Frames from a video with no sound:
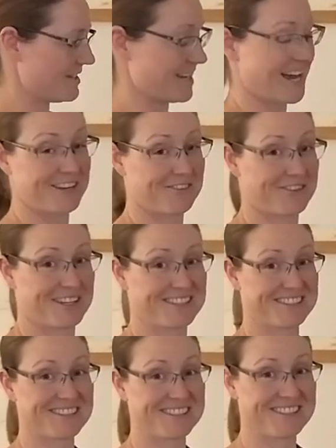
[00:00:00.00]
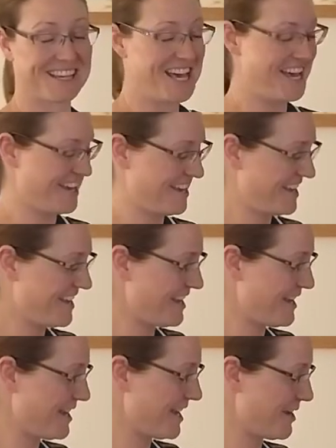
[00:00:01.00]
target faces
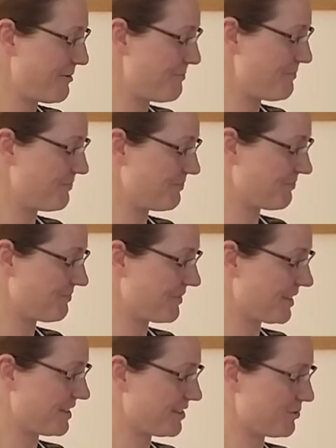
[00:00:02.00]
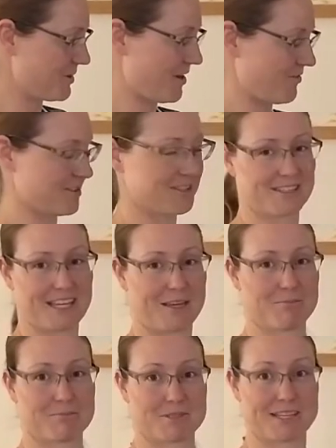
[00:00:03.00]
to have the
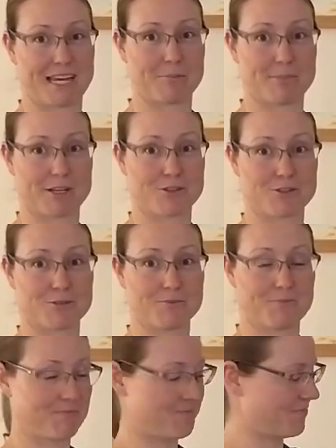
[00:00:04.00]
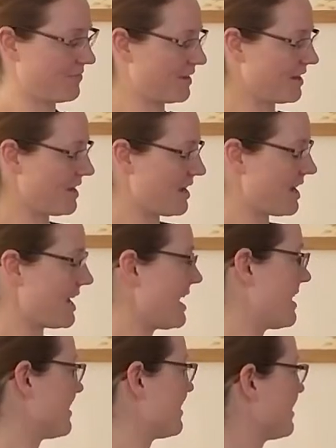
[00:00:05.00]
same side picture.
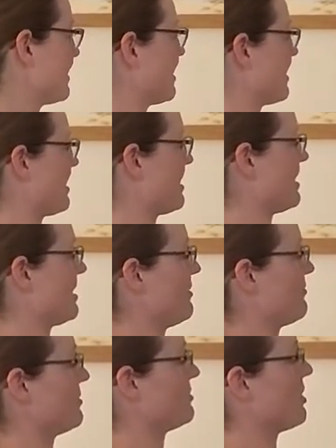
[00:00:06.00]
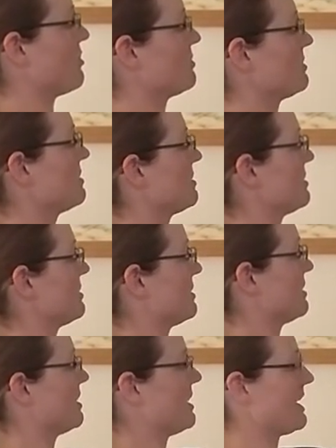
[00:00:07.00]
And if you don't
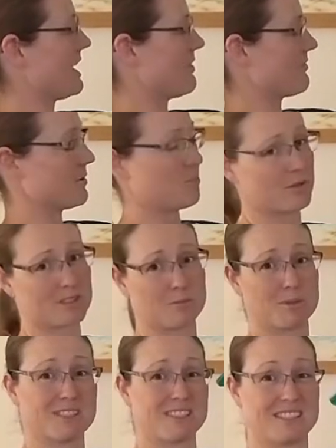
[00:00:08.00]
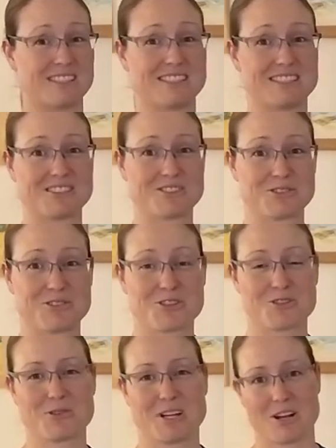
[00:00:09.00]
have the possibility to
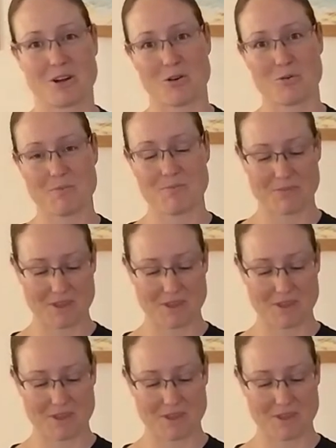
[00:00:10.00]
shoot at home,